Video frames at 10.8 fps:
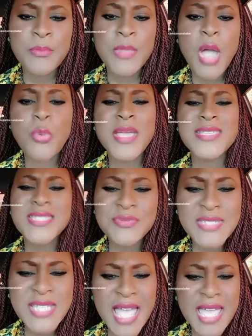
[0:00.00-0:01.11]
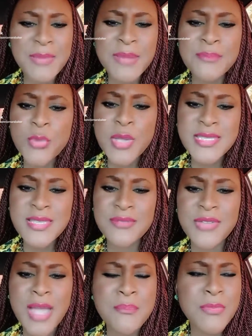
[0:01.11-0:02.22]
a waste of time, and waste of,
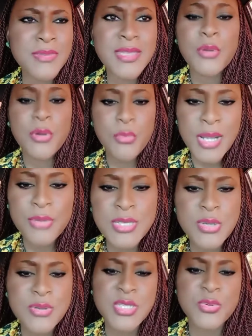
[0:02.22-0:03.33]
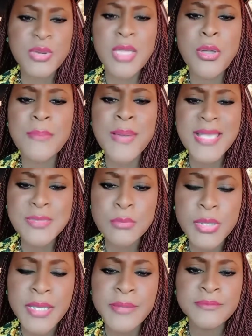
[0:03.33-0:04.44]
you know, well, the resources would encompass
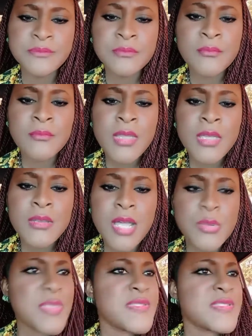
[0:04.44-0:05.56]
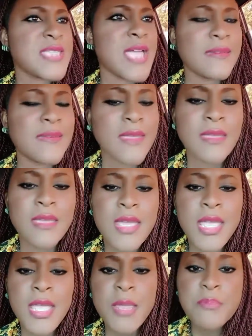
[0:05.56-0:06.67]
money. Notwithstanding,
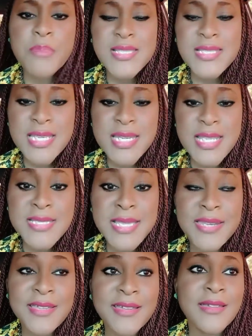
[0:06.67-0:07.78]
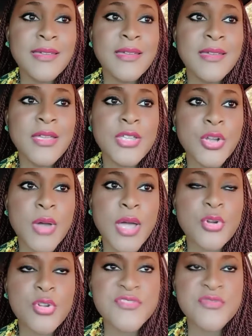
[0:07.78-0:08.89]
he posited, he said, you know, I
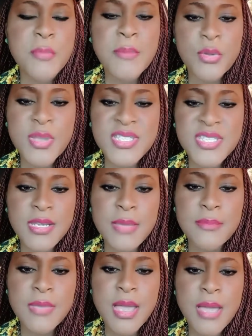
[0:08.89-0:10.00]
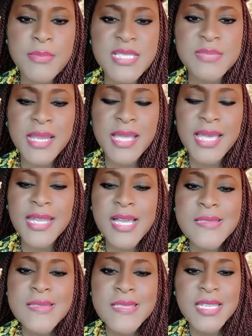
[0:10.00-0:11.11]
don't even remember the question that Mrs. Miller had
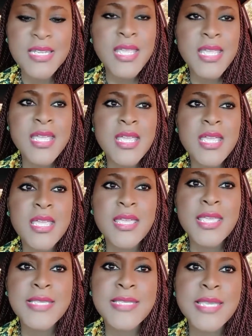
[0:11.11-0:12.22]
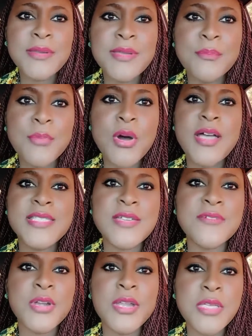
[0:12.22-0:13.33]
asked. And he said, boy, it's a
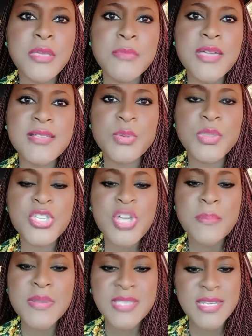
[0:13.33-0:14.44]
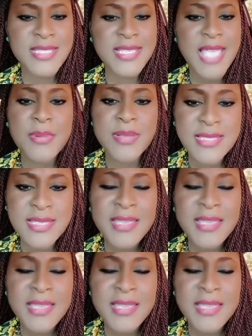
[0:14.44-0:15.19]
funny thing because with the choppers and the scammers,